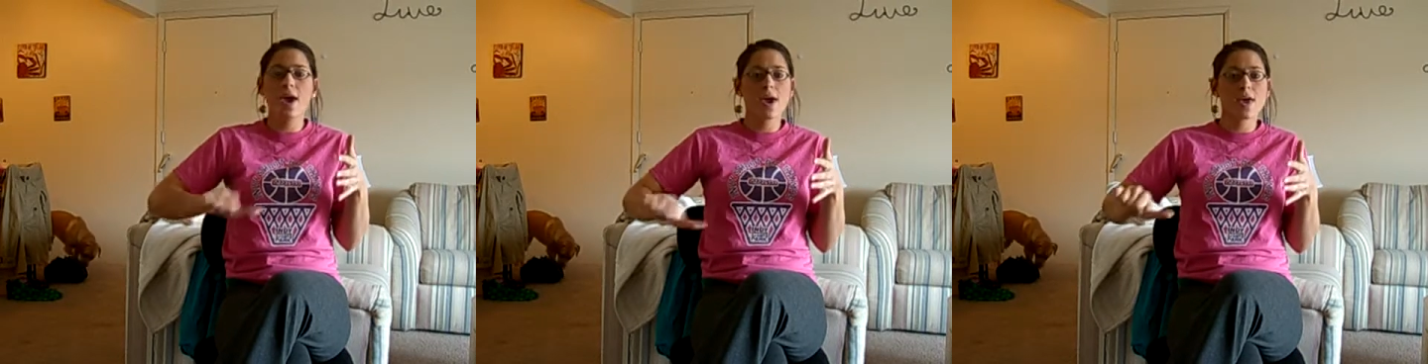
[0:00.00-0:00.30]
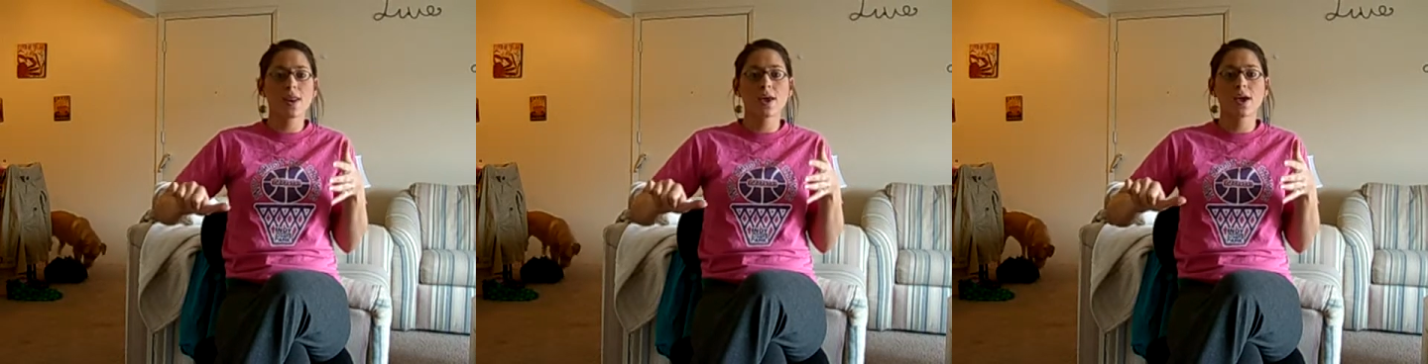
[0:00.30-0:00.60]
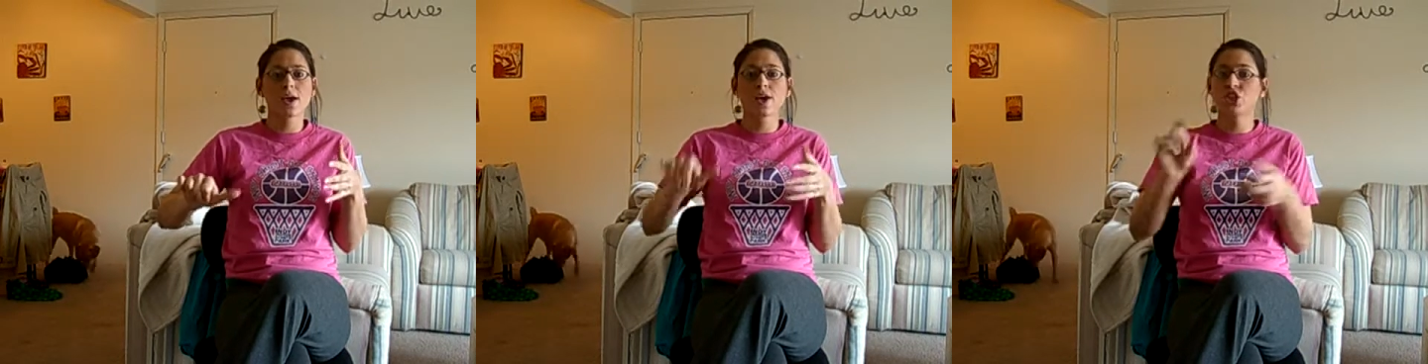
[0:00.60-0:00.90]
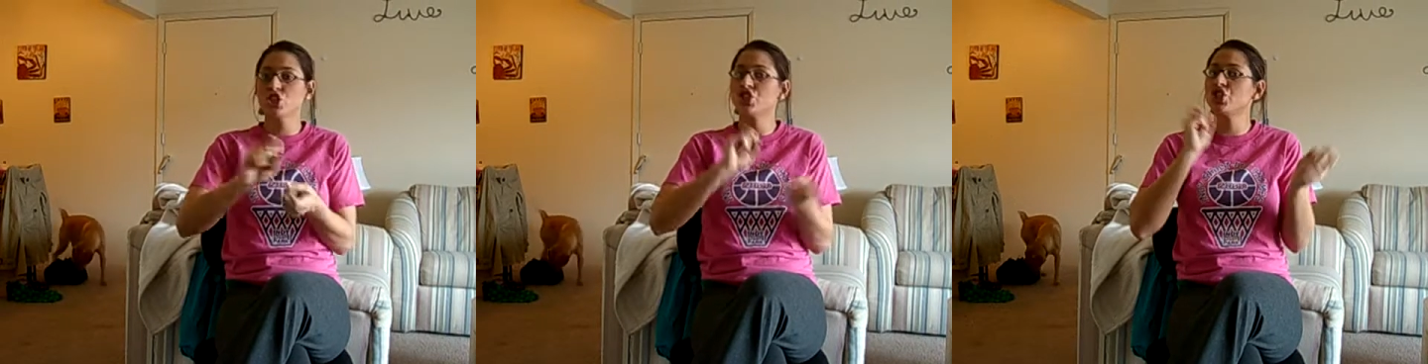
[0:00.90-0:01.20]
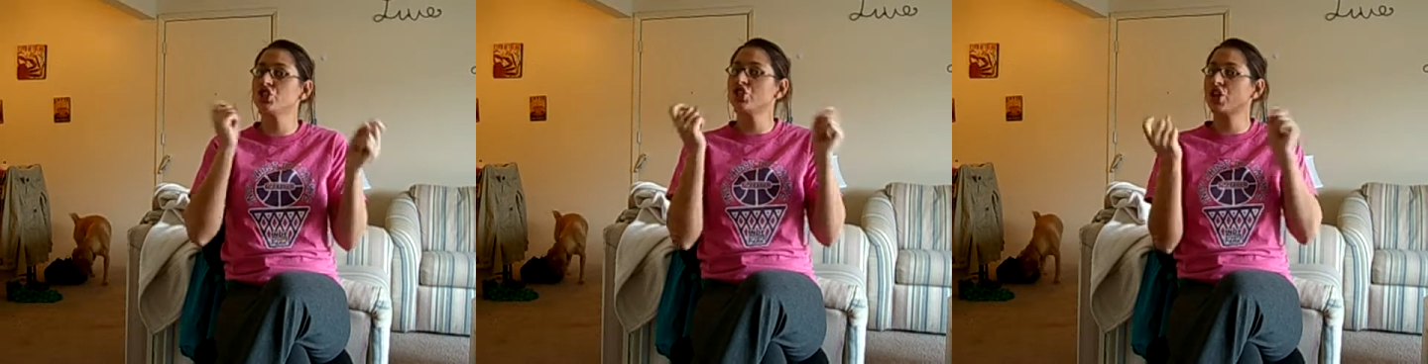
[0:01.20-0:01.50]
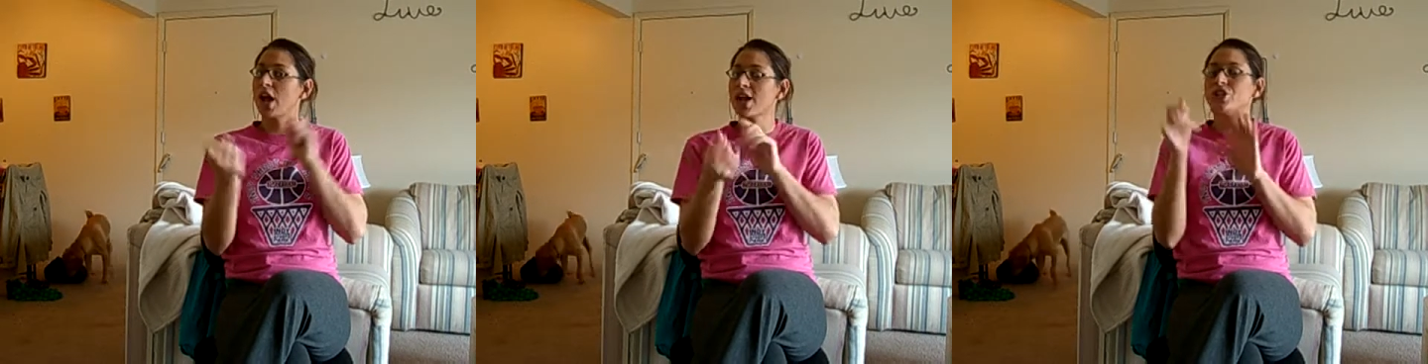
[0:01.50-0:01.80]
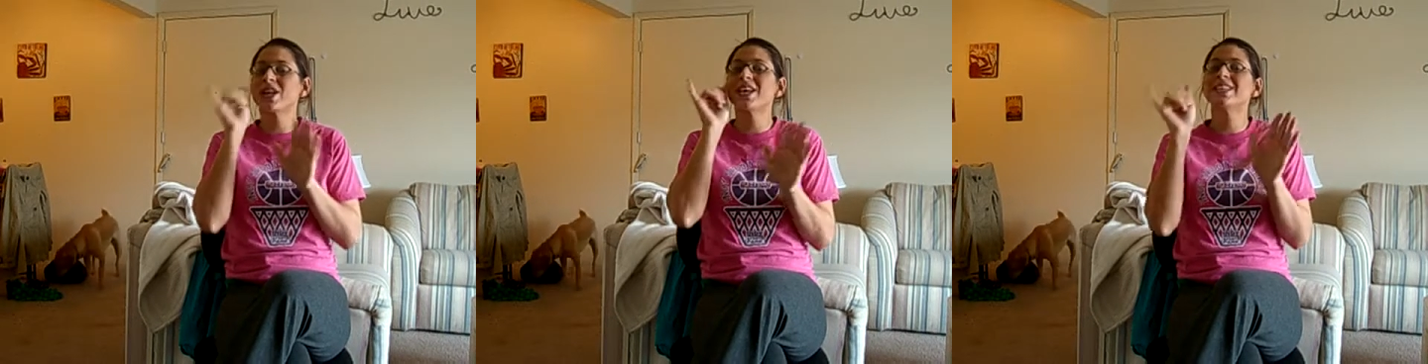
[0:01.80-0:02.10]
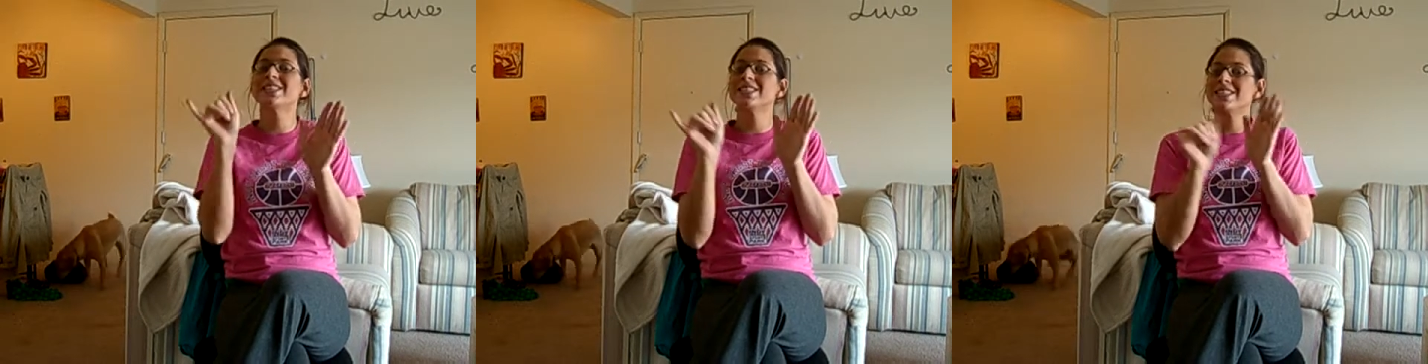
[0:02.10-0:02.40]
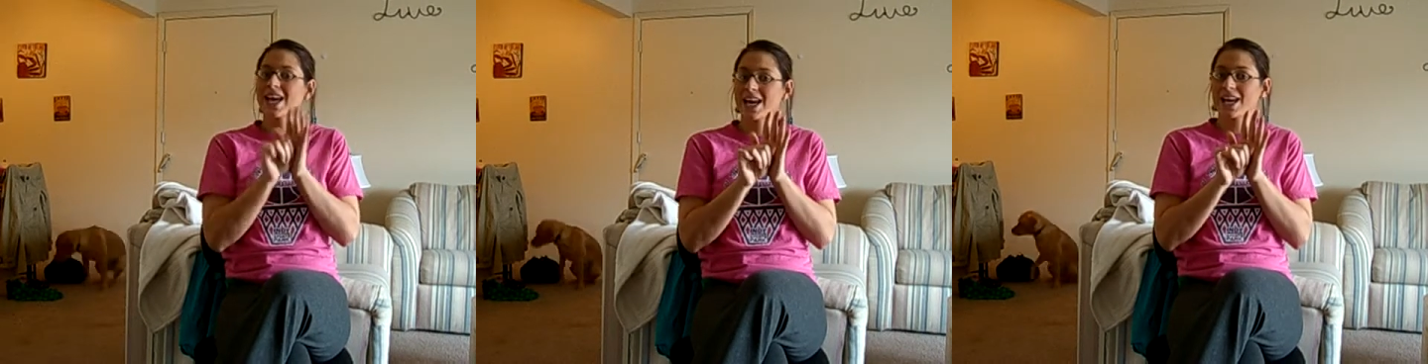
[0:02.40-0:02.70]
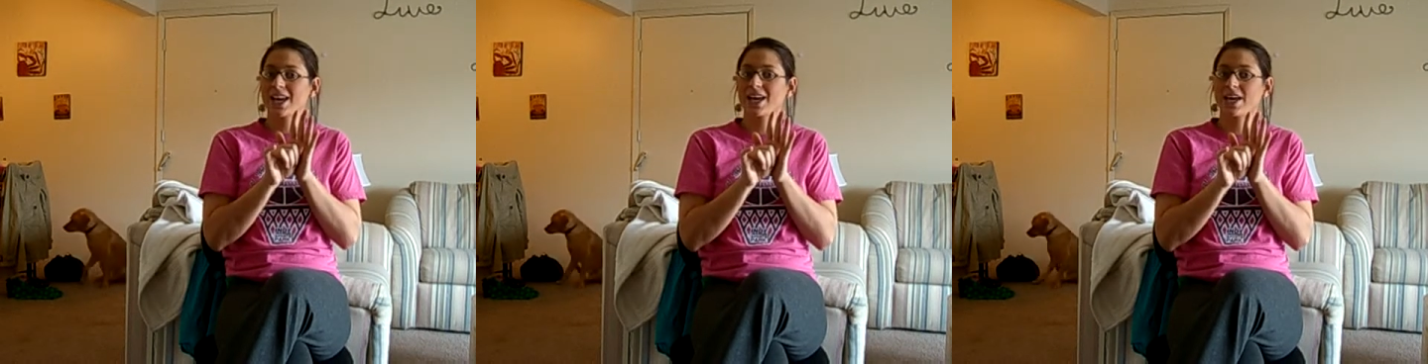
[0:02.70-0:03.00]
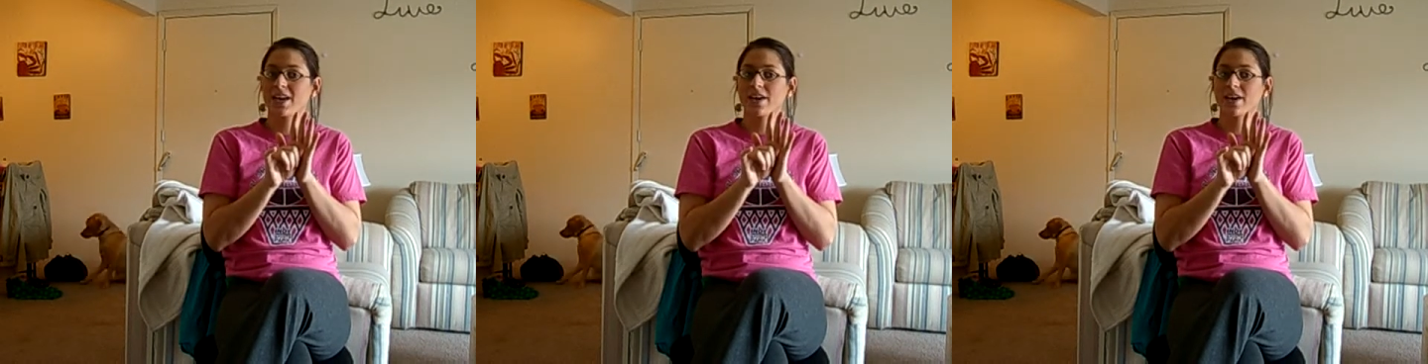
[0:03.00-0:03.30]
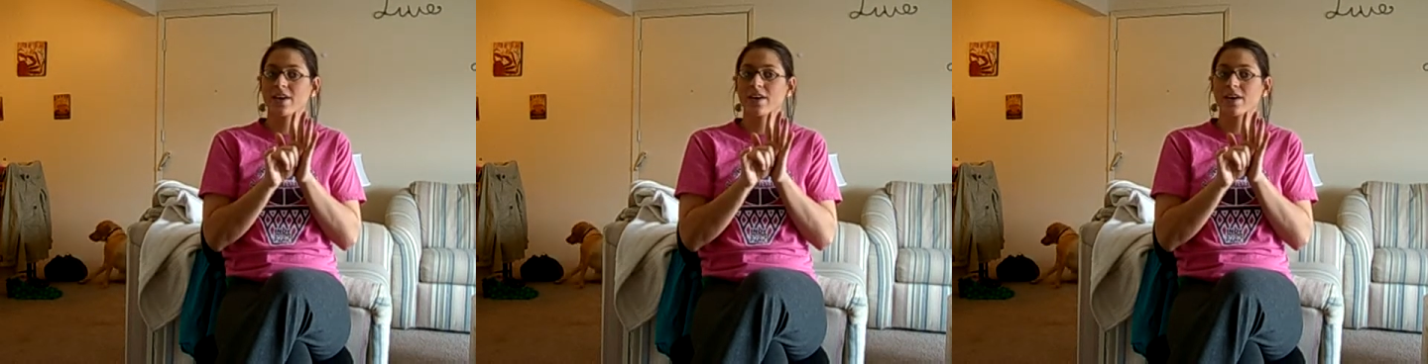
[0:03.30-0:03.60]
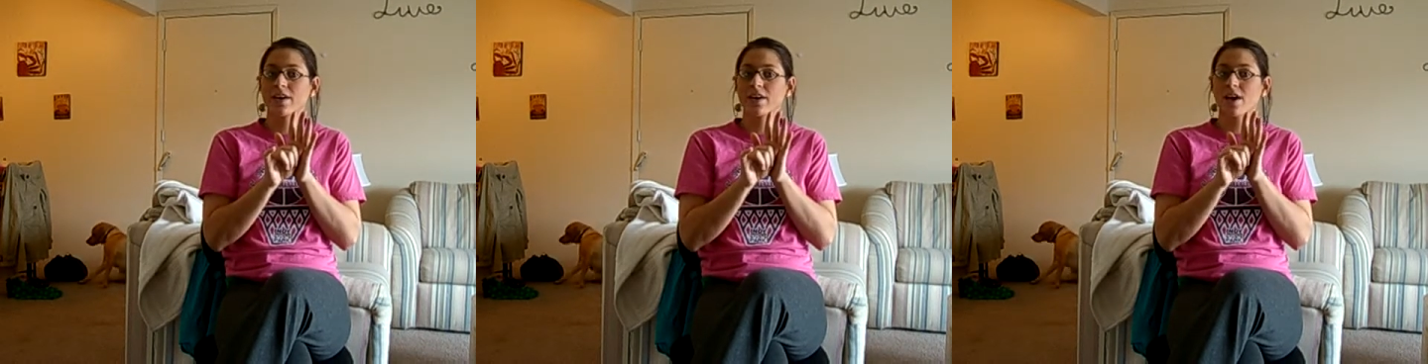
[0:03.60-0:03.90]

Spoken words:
change to the identity of the material.